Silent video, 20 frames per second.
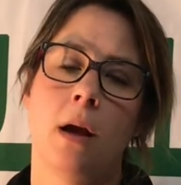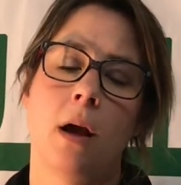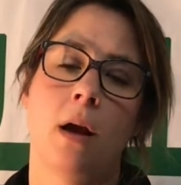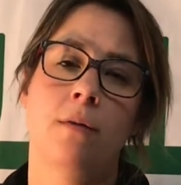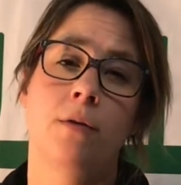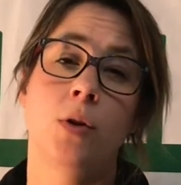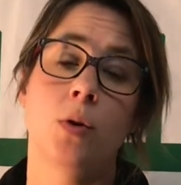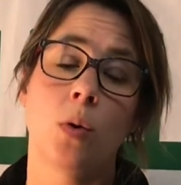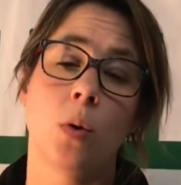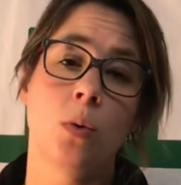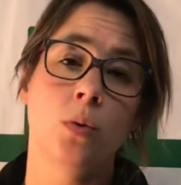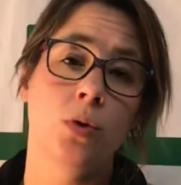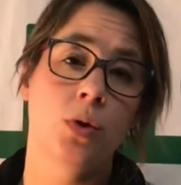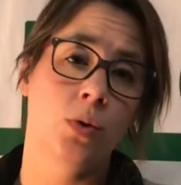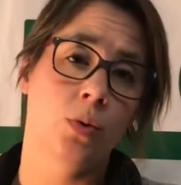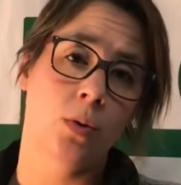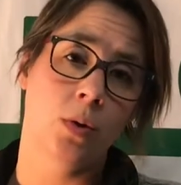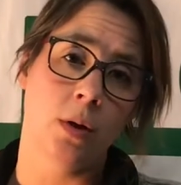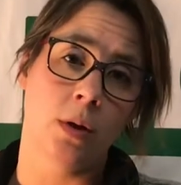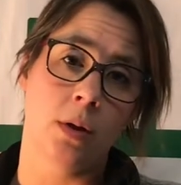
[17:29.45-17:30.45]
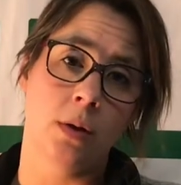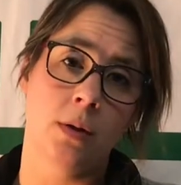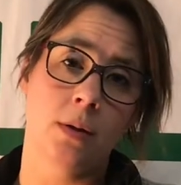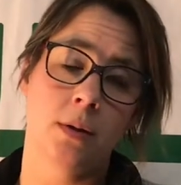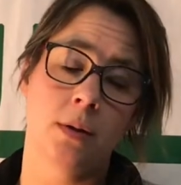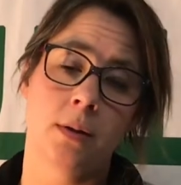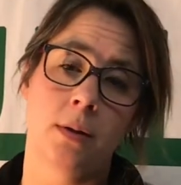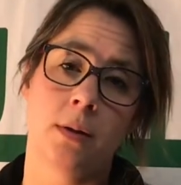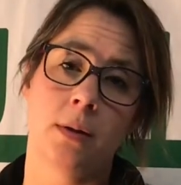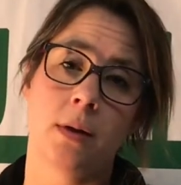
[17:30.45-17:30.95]
of your own
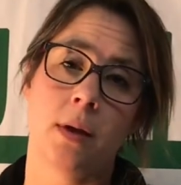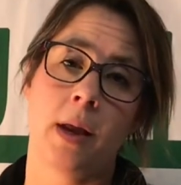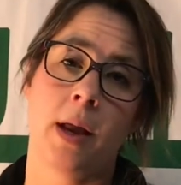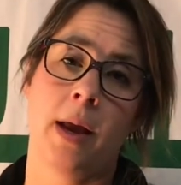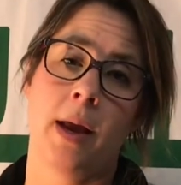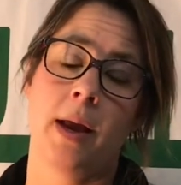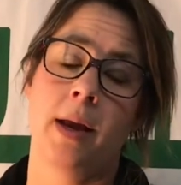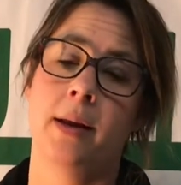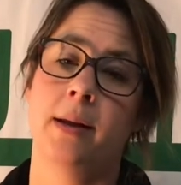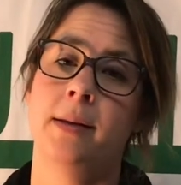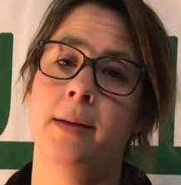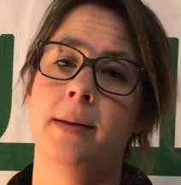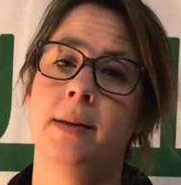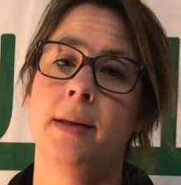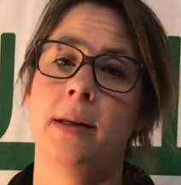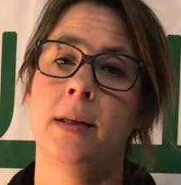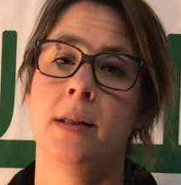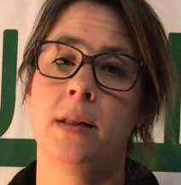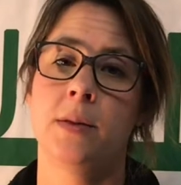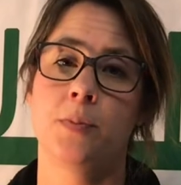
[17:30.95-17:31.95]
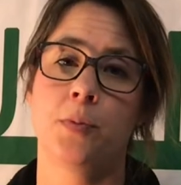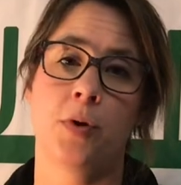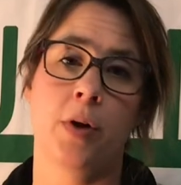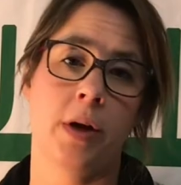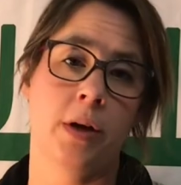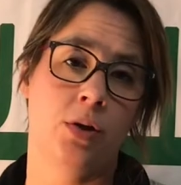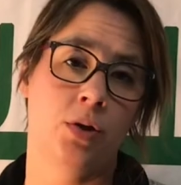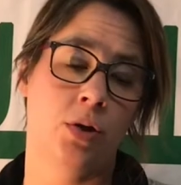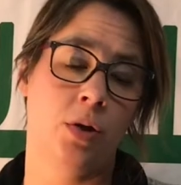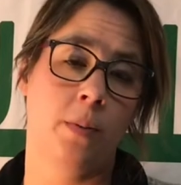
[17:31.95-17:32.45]
doodles and
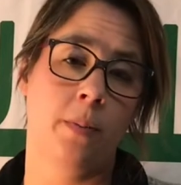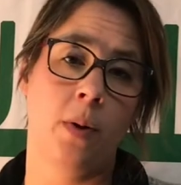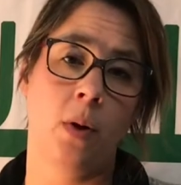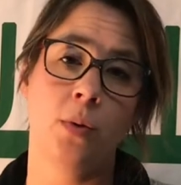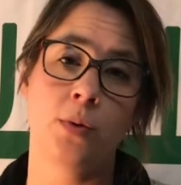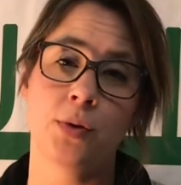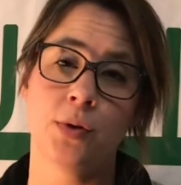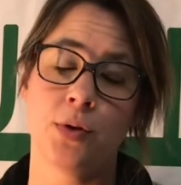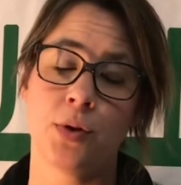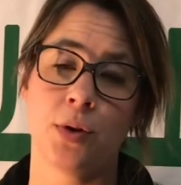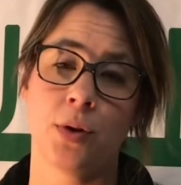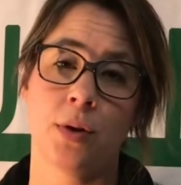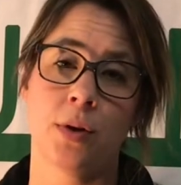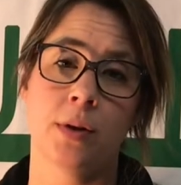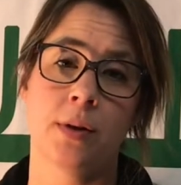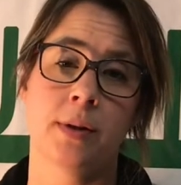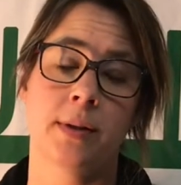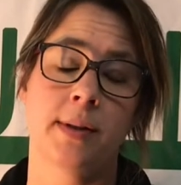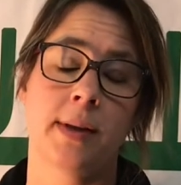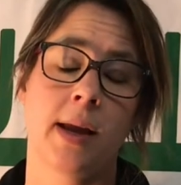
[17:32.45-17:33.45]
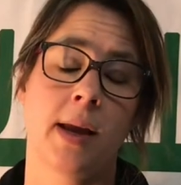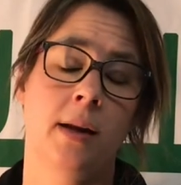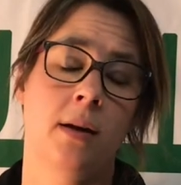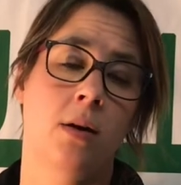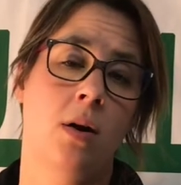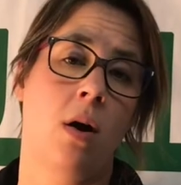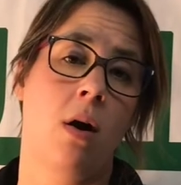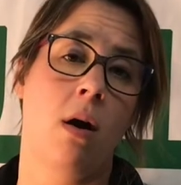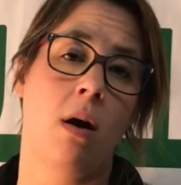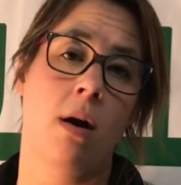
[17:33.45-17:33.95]
inspirational posters and
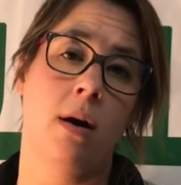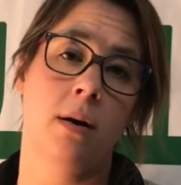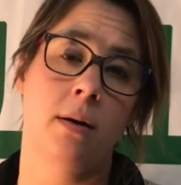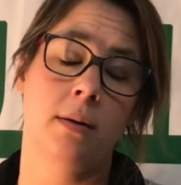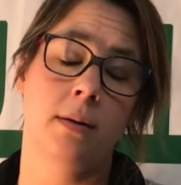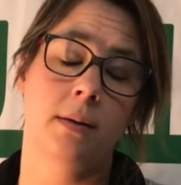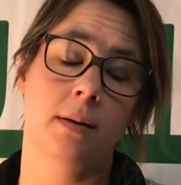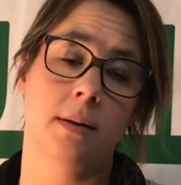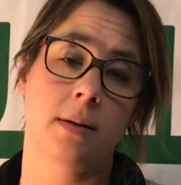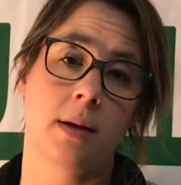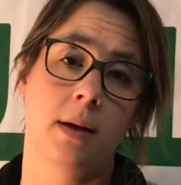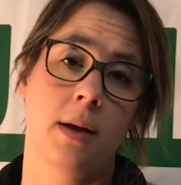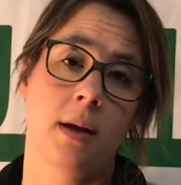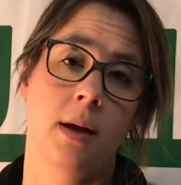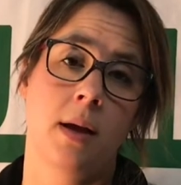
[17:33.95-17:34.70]
cards